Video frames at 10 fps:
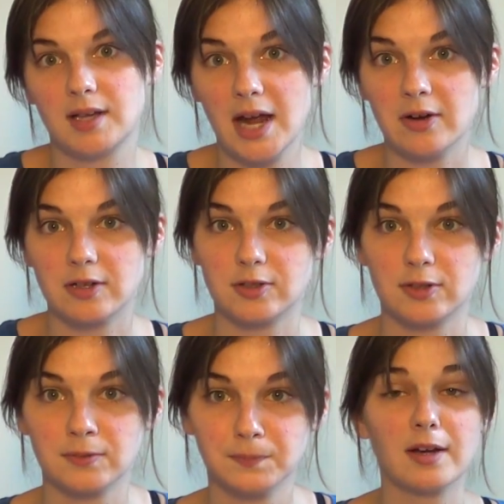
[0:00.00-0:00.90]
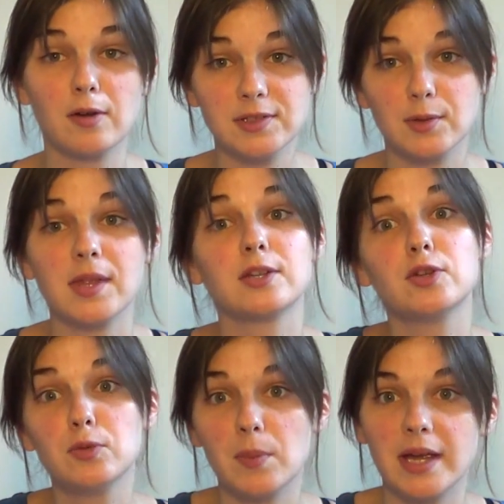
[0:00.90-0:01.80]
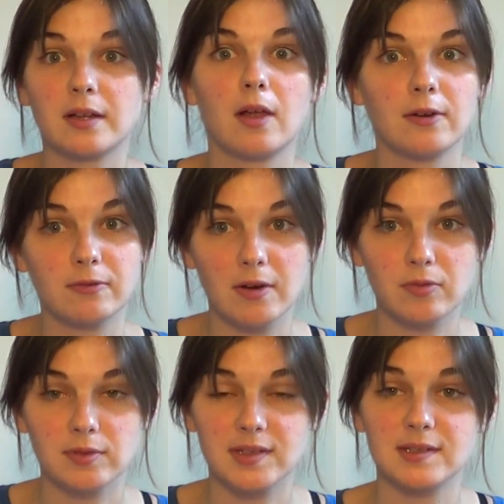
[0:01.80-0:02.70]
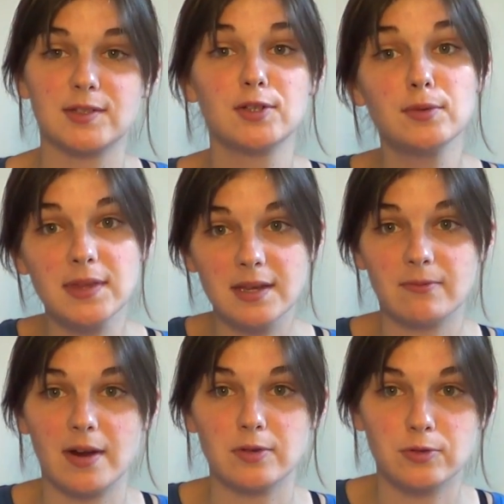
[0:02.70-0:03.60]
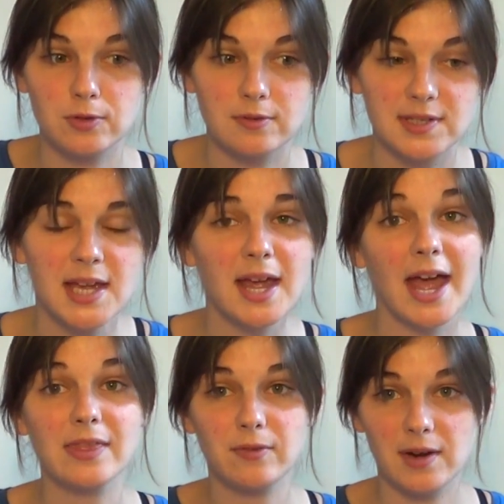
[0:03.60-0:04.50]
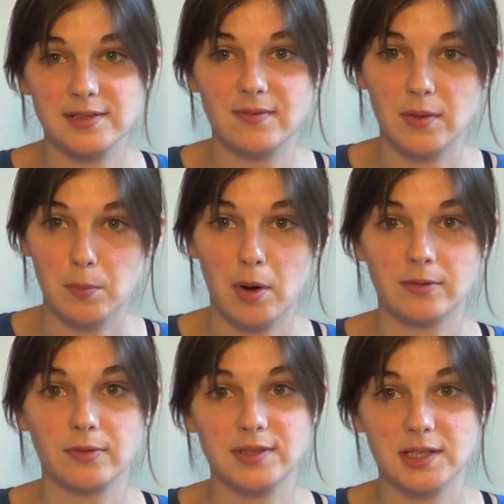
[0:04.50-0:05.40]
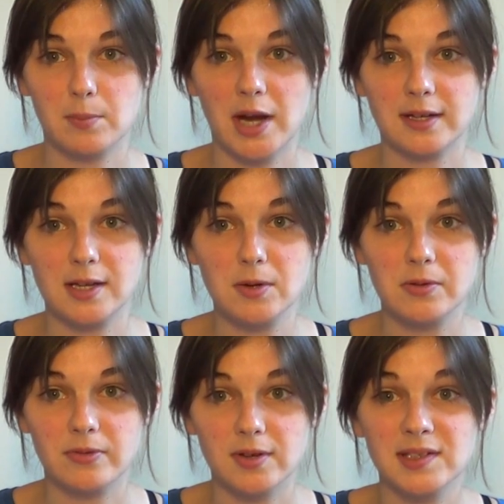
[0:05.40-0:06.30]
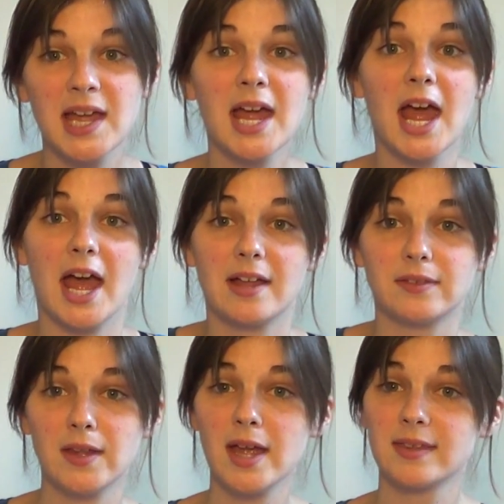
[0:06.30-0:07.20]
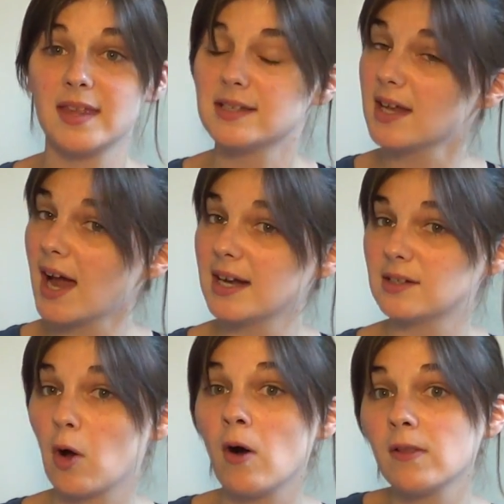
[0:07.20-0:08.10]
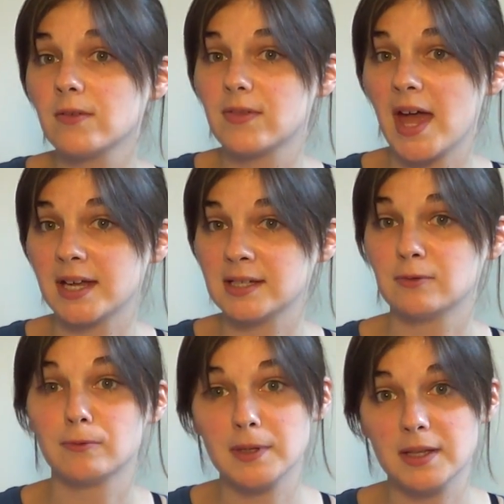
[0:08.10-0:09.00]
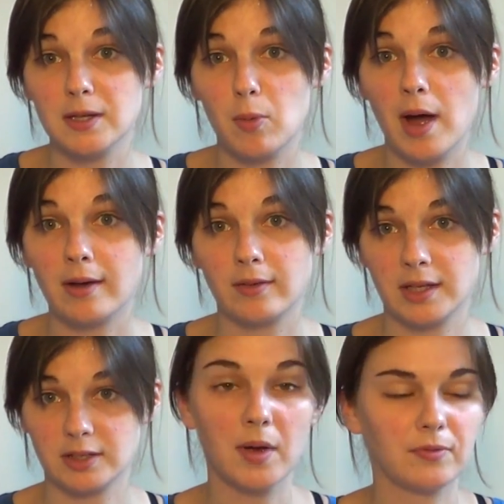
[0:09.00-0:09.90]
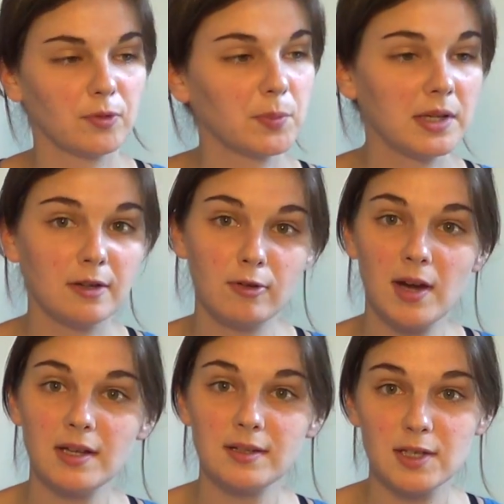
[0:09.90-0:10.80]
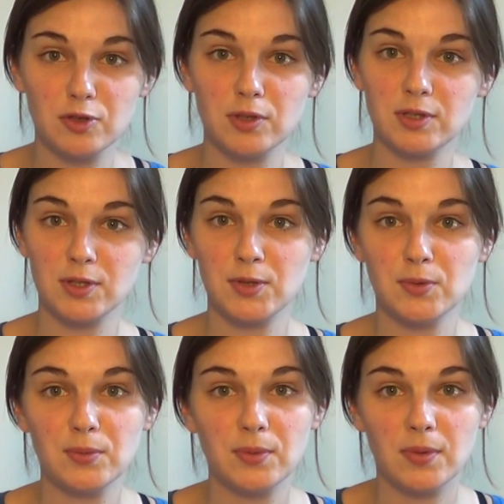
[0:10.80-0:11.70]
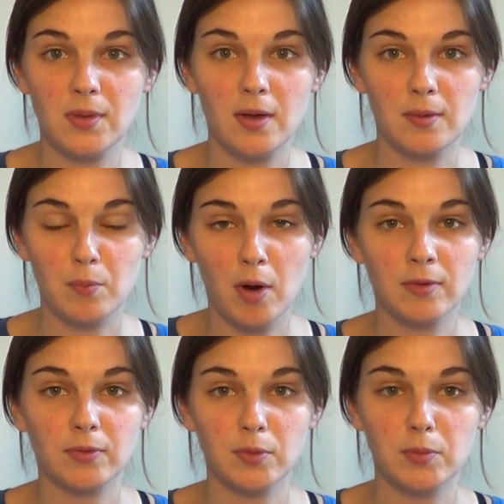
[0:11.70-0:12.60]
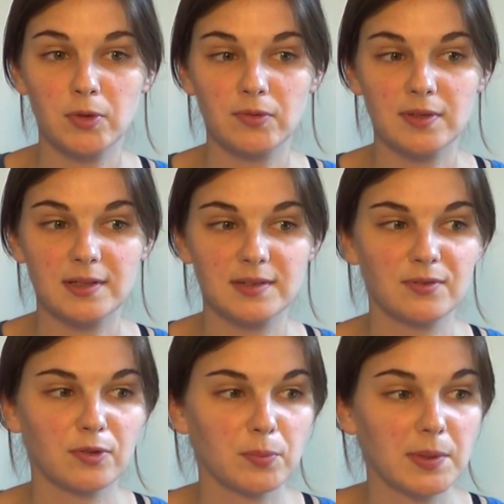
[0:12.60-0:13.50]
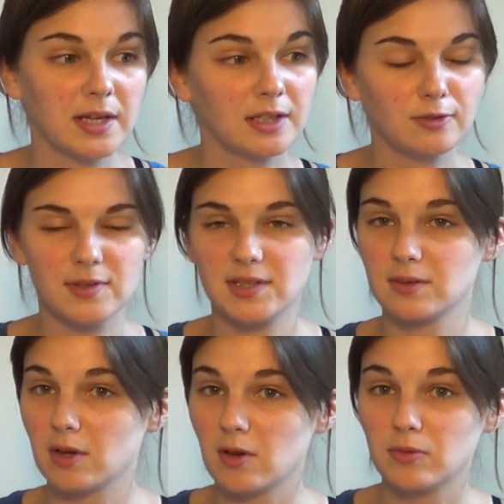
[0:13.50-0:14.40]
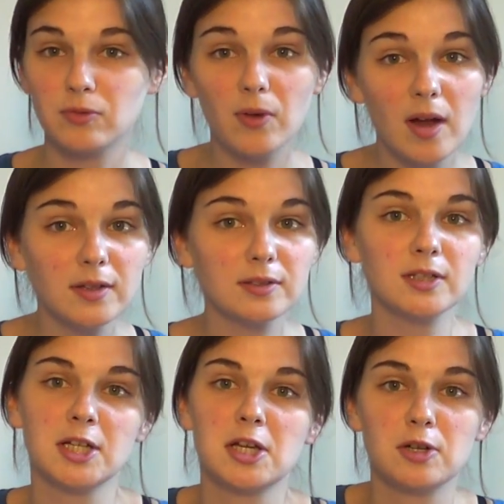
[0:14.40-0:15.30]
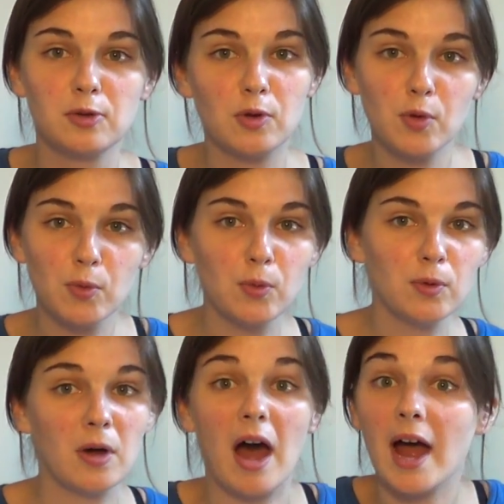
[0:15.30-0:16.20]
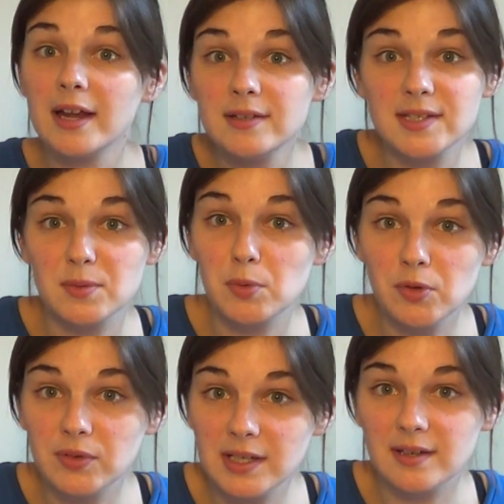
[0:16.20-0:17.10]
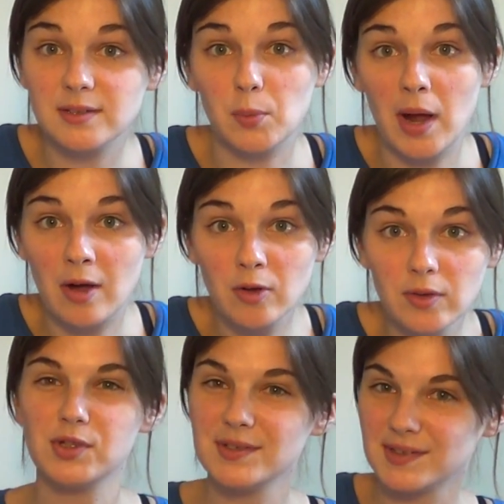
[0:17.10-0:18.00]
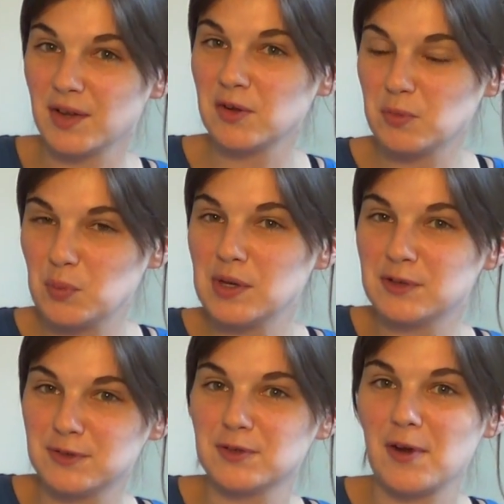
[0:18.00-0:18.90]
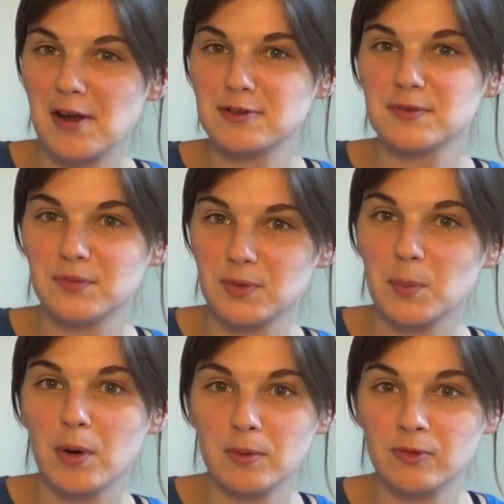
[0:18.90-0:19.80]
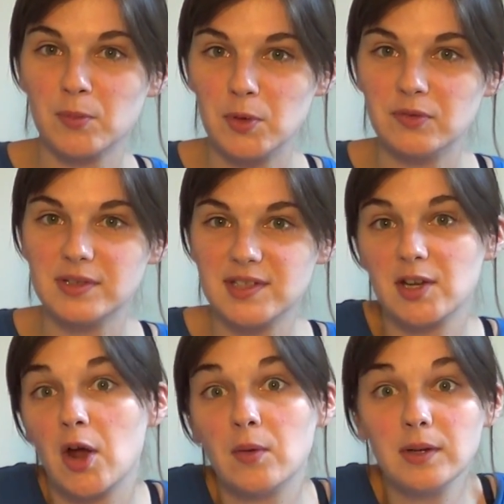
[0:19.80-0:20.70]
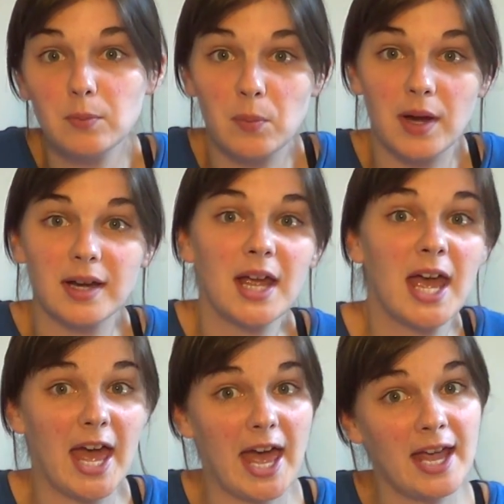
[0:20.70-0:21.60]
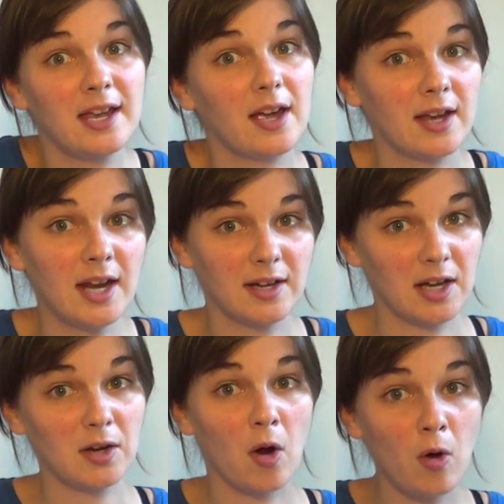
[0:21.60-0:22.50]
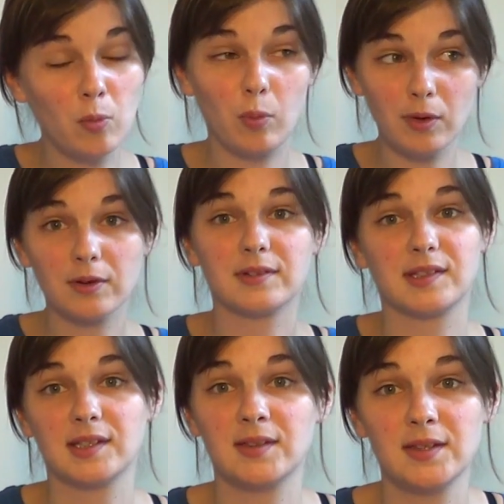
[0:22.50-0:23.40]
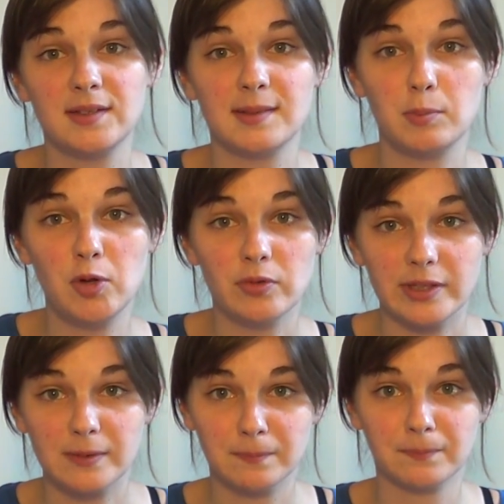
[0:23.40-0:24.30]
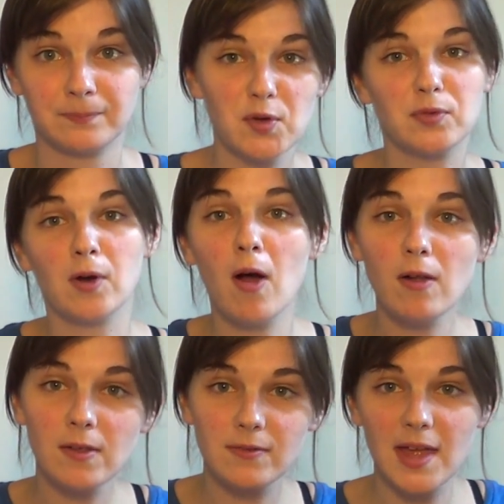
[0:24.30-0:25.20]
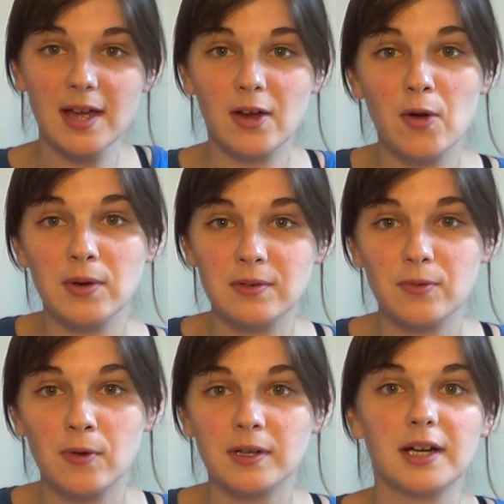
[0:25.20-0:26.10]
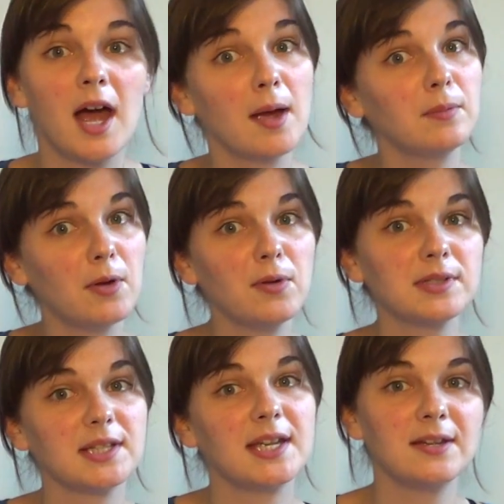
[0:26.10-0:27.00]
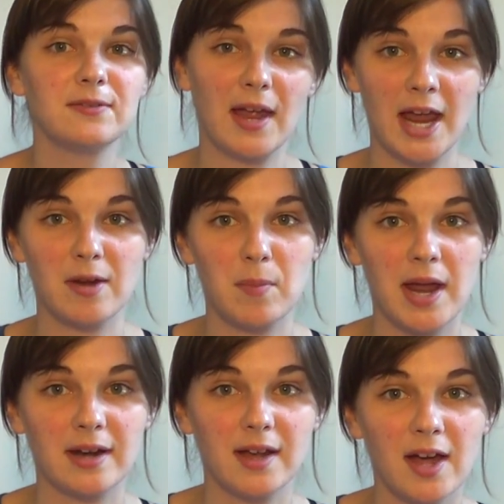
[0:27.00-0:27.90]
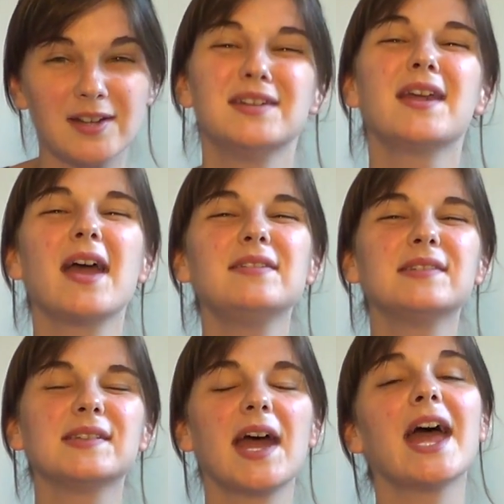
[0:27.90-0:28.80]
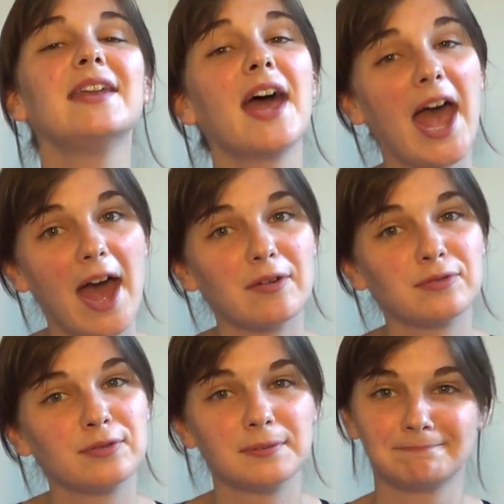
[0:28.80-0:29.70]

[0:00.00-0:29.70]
character. And also, they do make a lot of references to the Avengers and the rest of the Marvel Cinematic Universe, and they tied all of that in really well. But for being a great addition to the Marvel movies, for being just a, a fun, cool heist movie as well, which is a weird direction for Marvel movies to go in, but hey, again, it all works in this movie. So for all of that going for it, I'm going to give Ant-Man a nice and a half.